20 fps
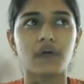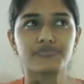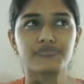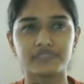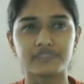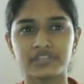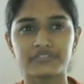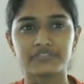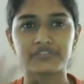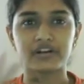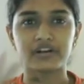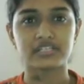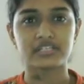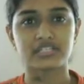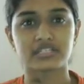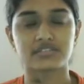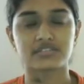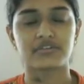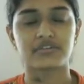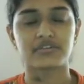In the
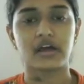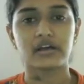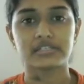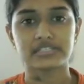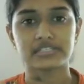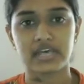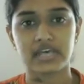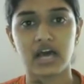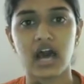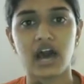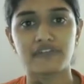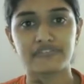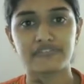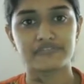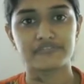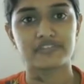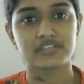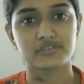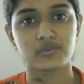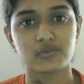first half of
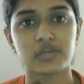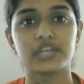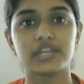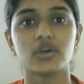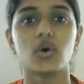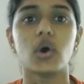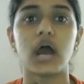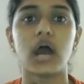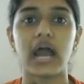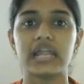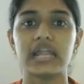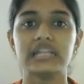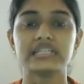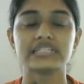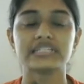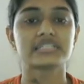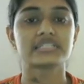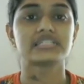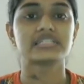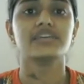this video, I'll
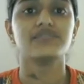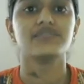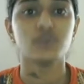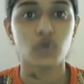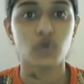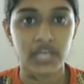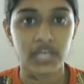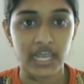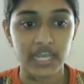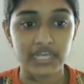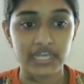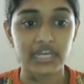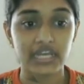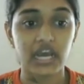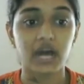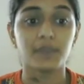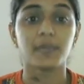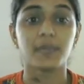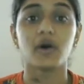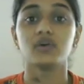just give you an
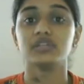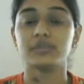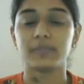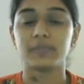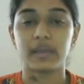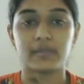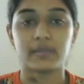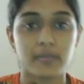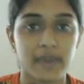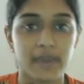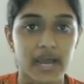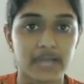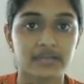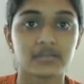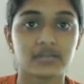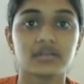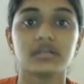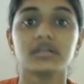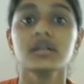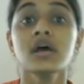idea about the paper
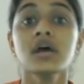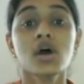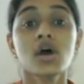pattern,